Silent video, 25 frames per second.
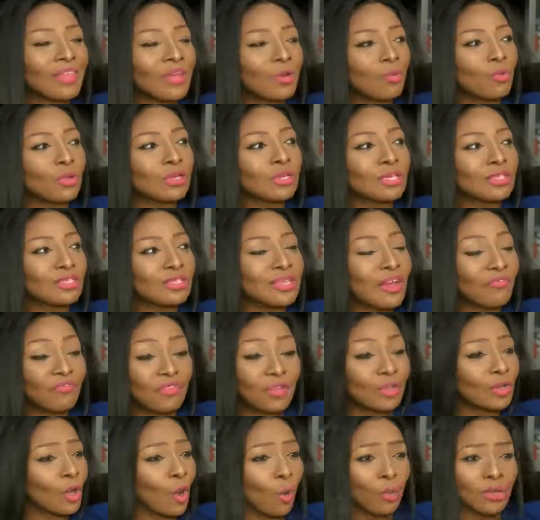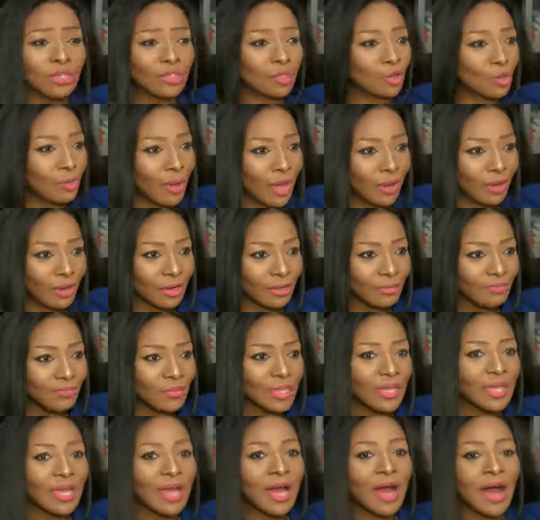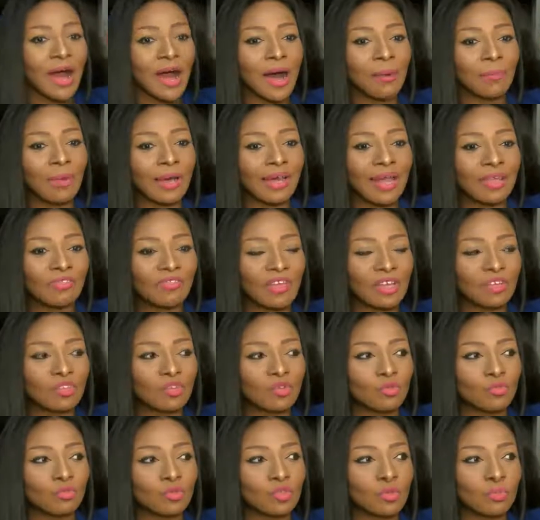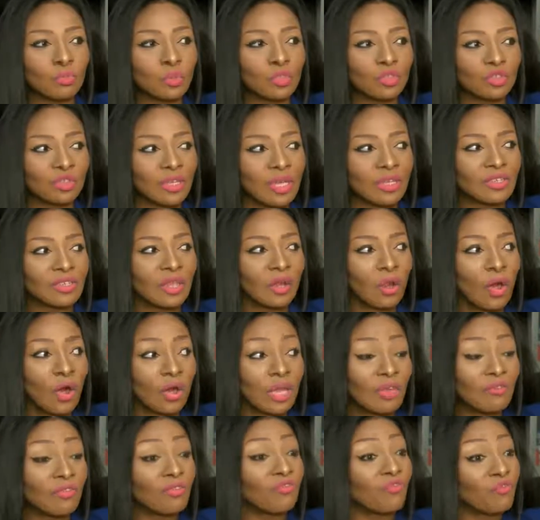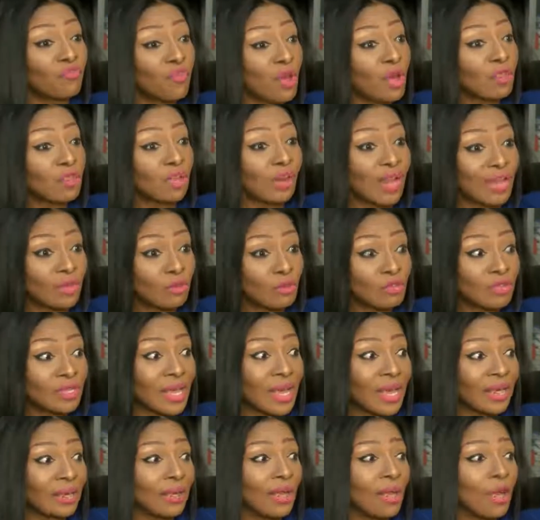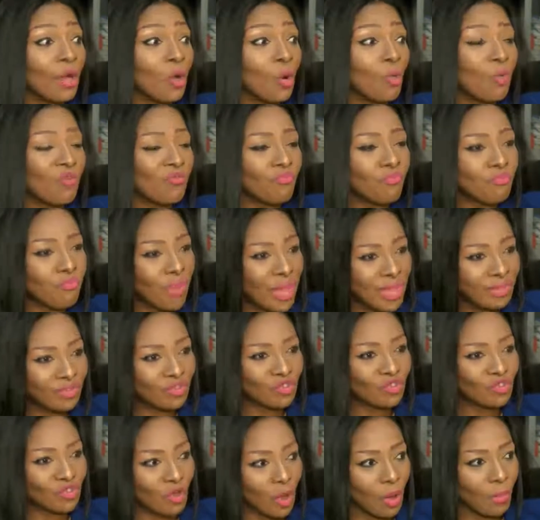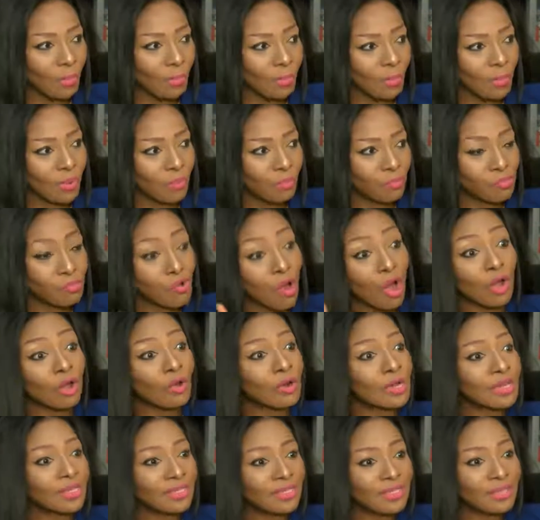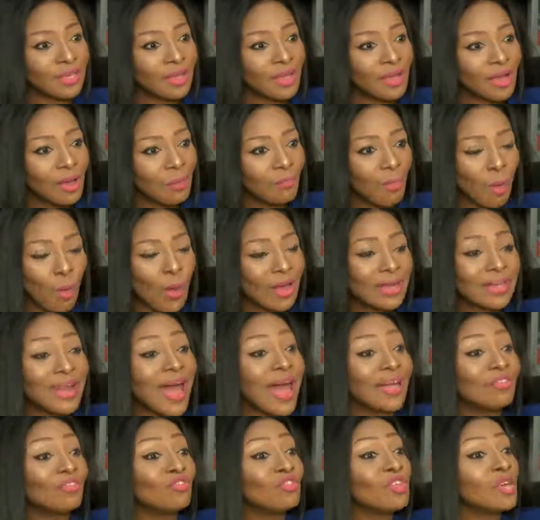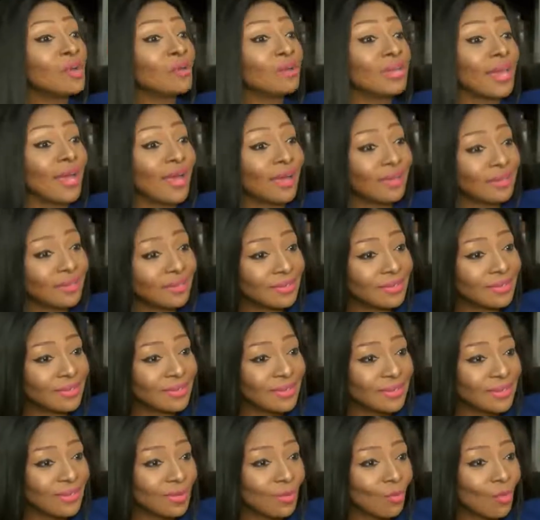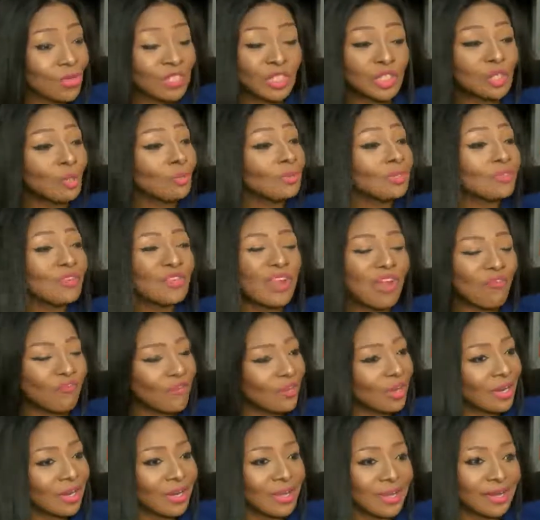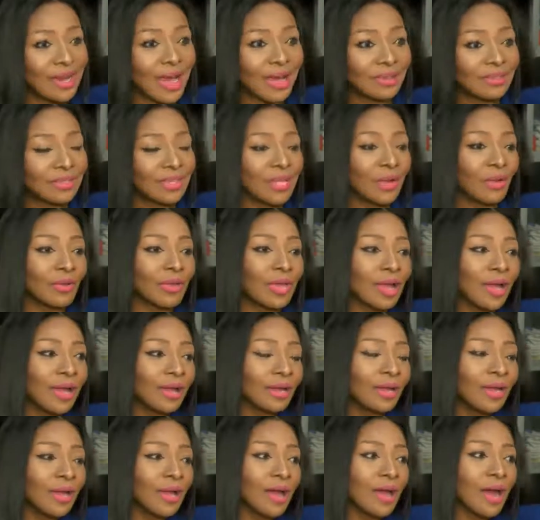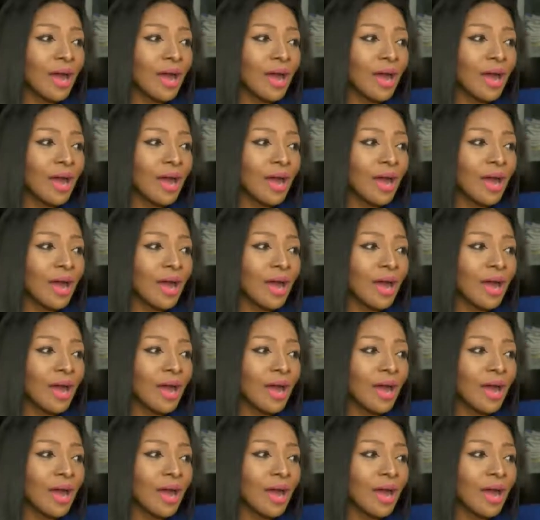I think we can definitely always do better. And I think to push things along even further, like you said, we've made some progress, but we're not there yet. We're still definitely not there yet.